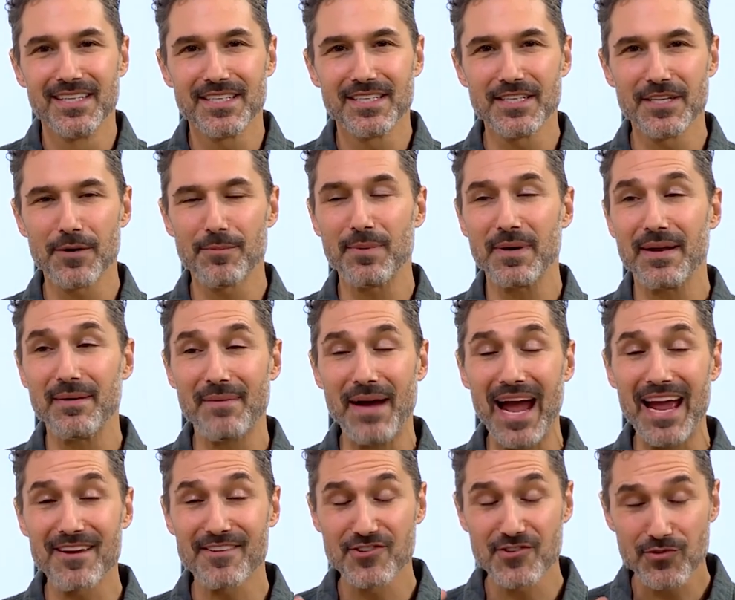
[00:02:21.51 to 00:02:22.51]
You know, but
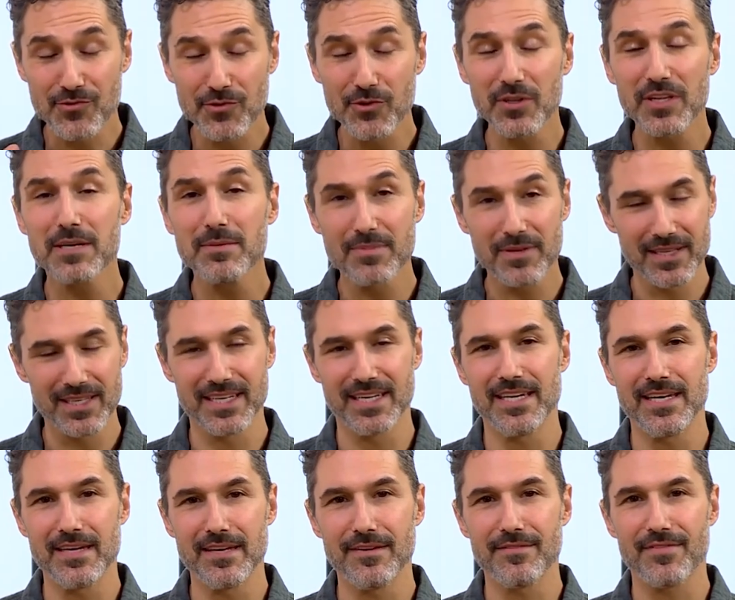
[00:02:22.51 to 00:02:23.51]
I truly
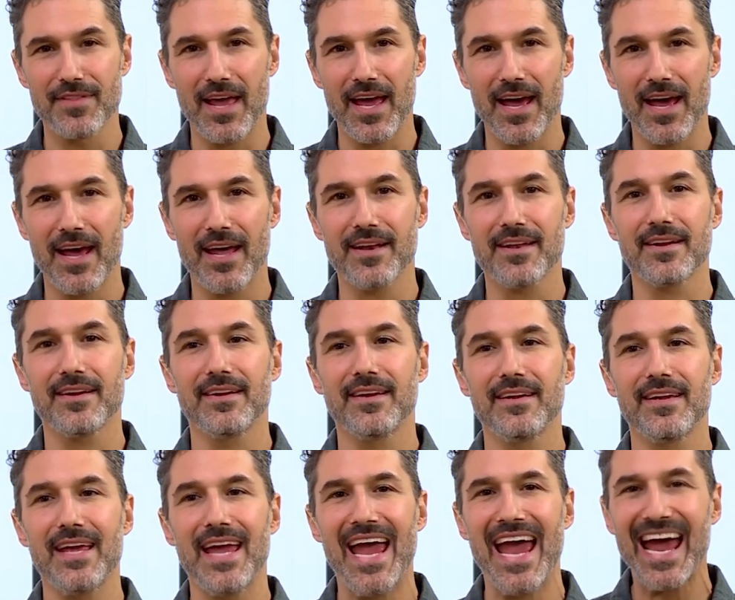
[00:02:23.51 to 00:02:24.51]
believe that
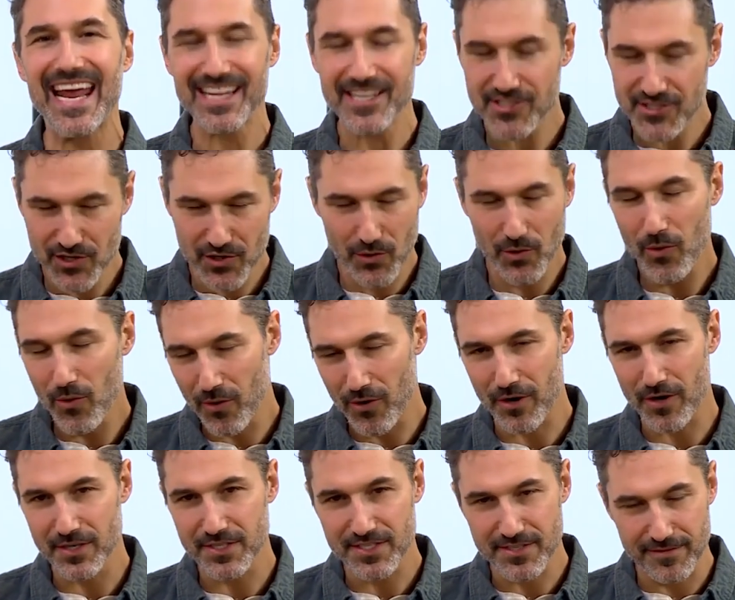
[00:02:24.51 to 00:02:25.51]
at its
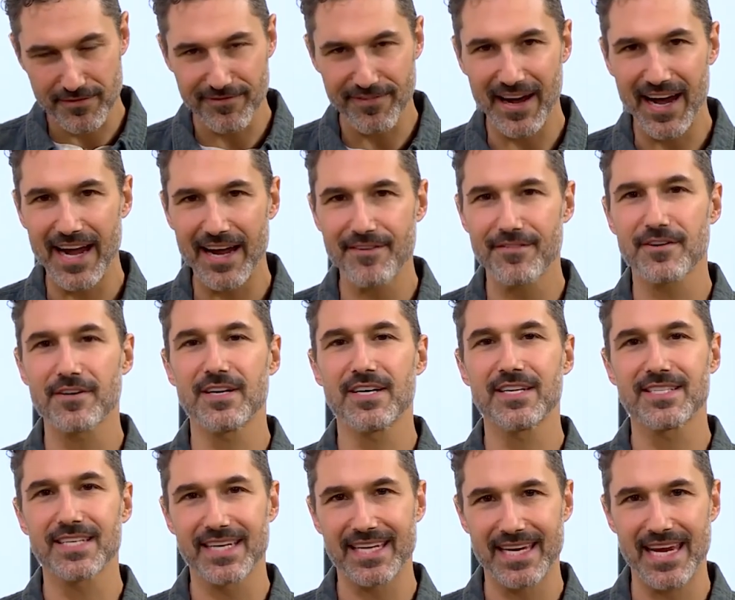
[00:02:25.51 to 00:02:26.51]
core, Survivor
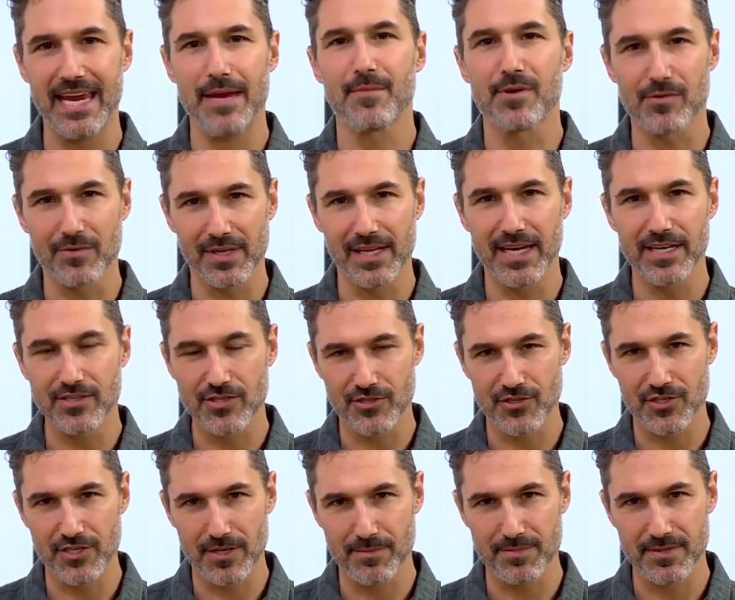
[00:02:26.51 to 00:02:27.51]
is a game of
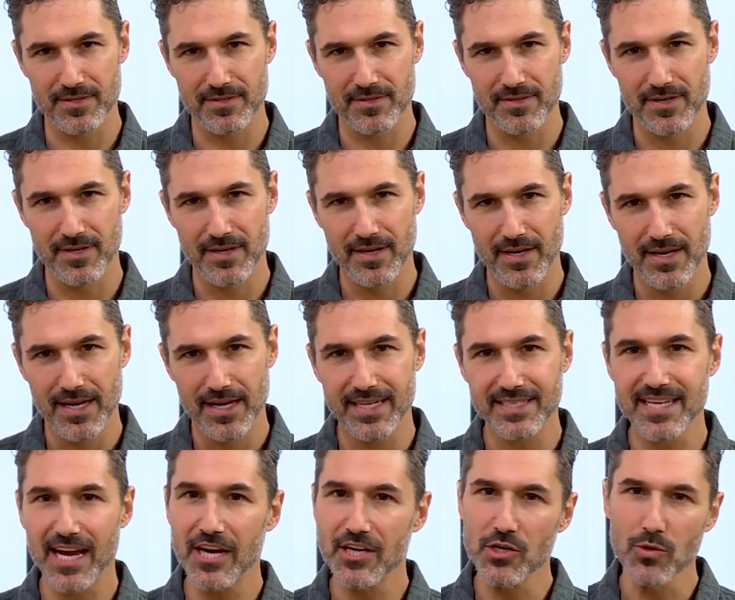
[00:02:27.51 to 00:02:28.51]
relationships.
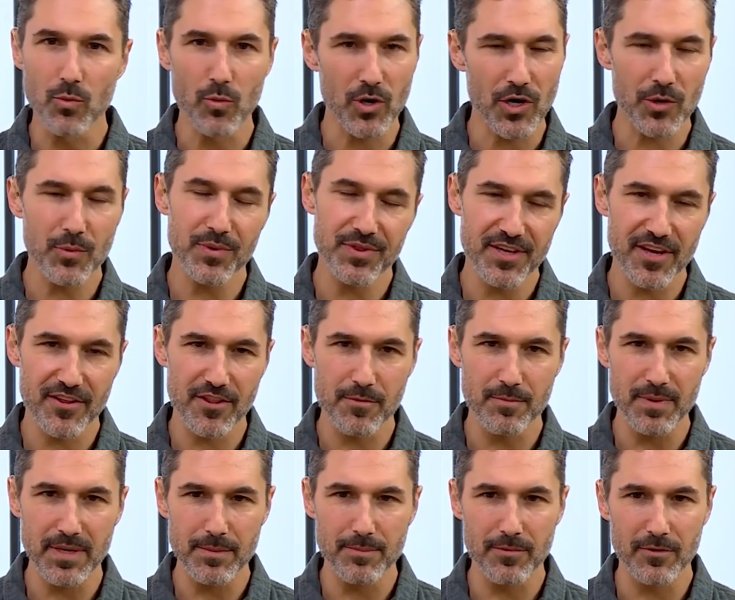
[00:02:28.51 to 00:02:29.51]
It's how you work with the
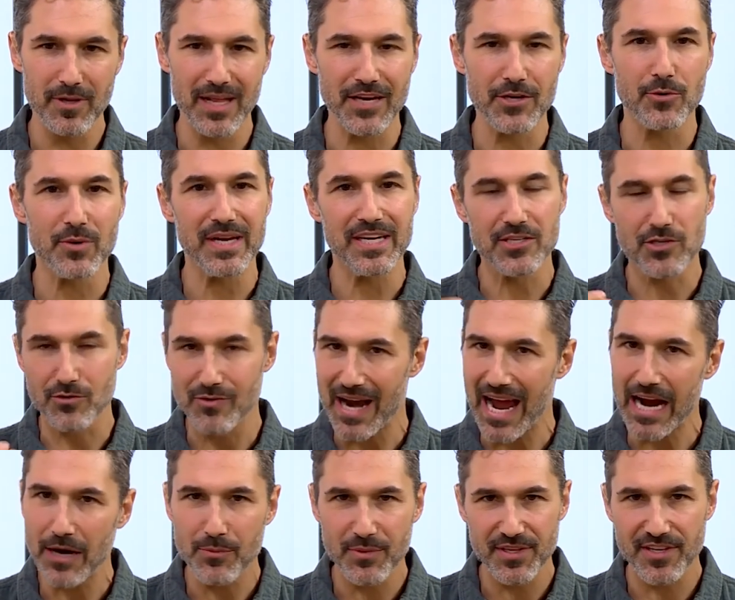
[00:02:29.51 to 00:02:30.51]
other people, how you
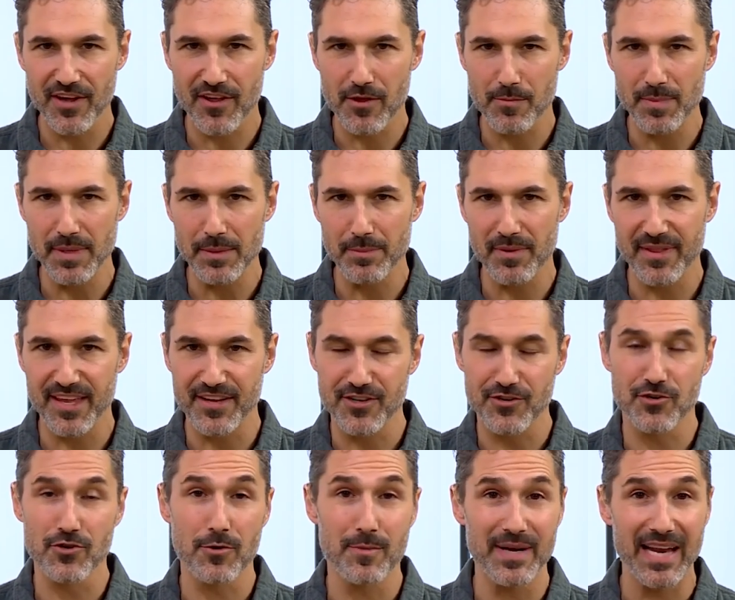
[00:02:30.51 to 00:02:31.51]
interact with the other people that
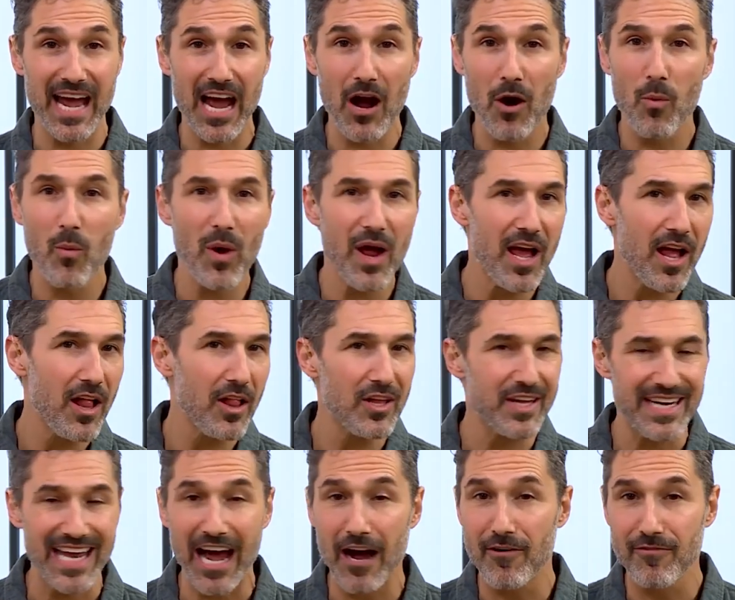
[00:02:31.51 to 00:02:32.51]
determine how
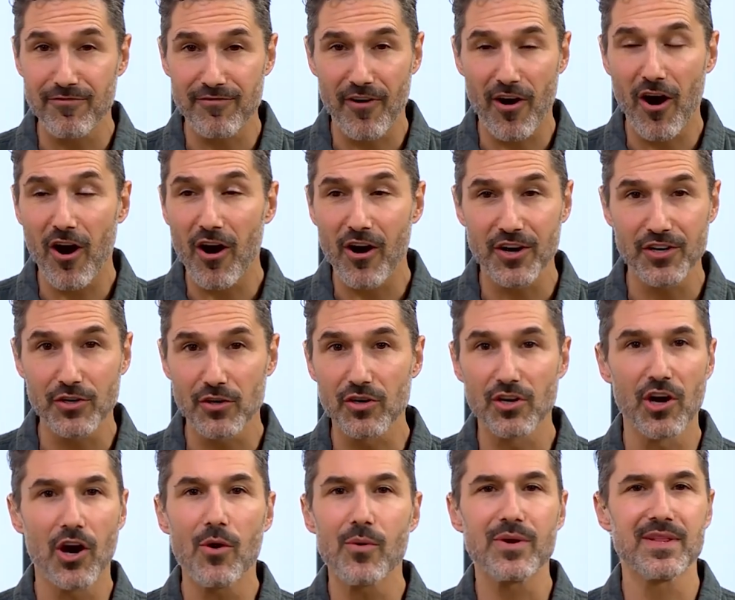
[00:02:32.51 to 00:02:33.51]
well and how far you'll
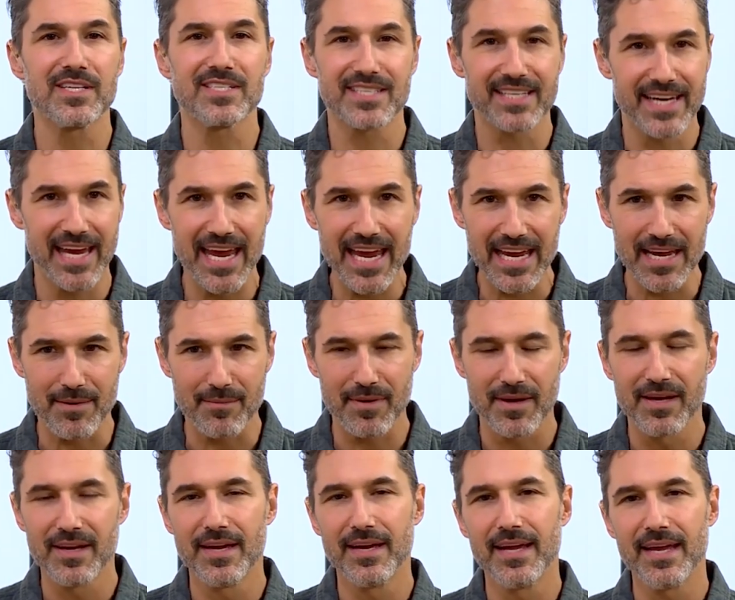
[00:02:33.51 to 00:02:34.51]
go in this game.